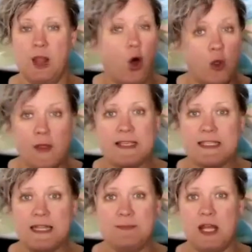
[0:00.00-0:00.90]
all at the
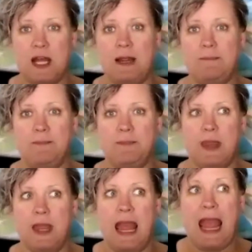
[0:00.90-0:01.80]
same time.
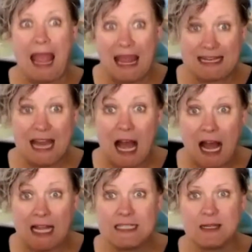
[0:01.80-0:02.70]
And
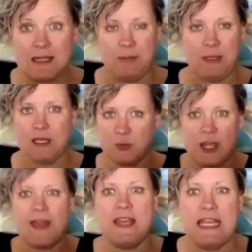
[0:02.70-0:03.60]
not because we
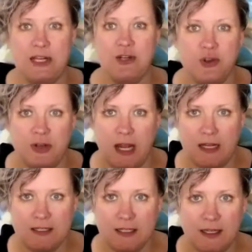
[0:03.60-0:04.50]
had the
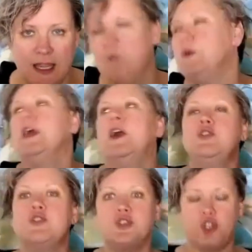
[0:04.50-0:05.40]
internet and we
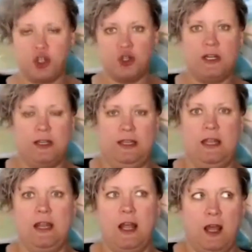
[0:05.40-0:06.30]
understood
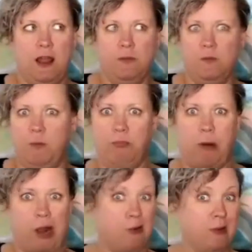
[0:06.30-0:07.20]
that
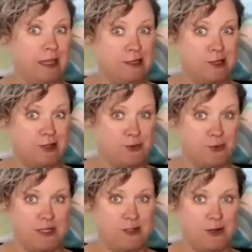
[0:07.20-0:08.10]
borrowing each other's
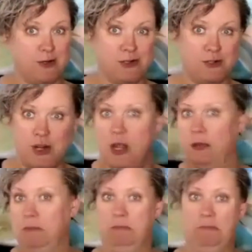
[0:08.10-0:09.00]
research,
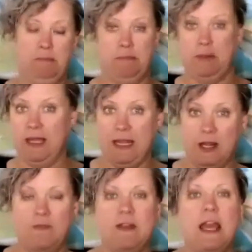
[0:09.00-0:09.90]

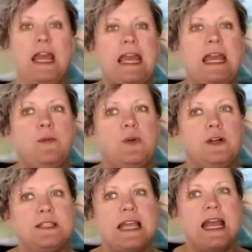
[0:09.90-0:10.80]
playing off, it
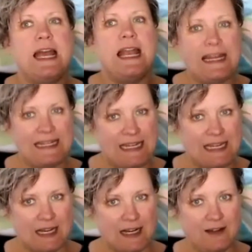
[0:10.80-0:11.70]
was an
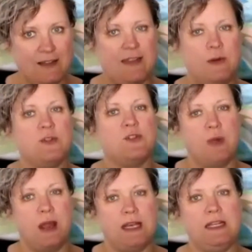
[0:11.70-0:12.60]
idea that was
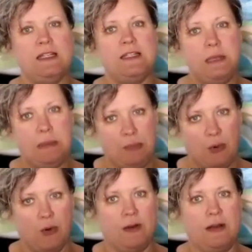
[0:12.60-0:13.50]
ready to be
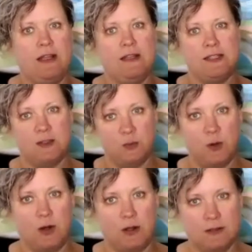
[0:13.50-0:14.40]
born into the
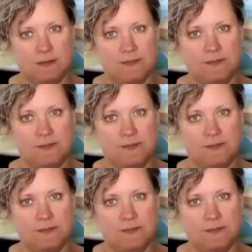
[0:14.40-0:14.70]
world.